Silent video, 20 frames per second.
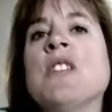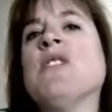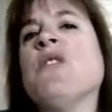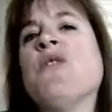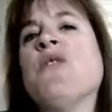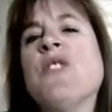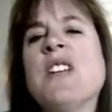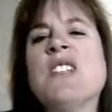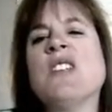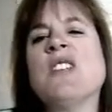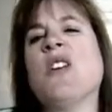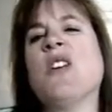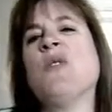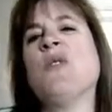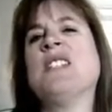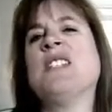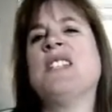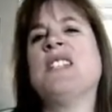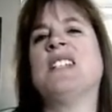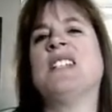So friction
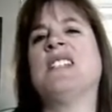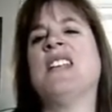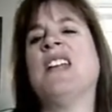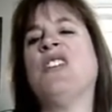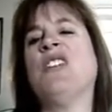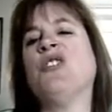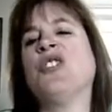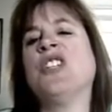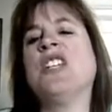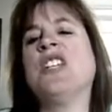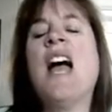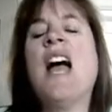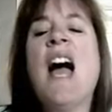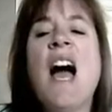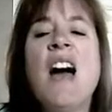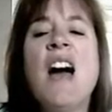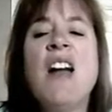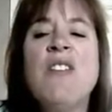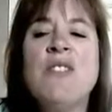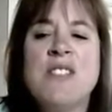always takes energy
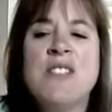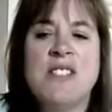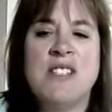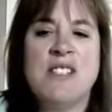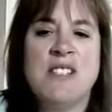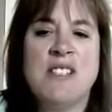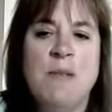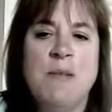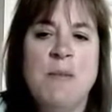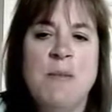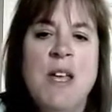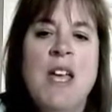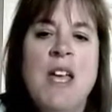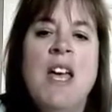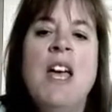out of a system.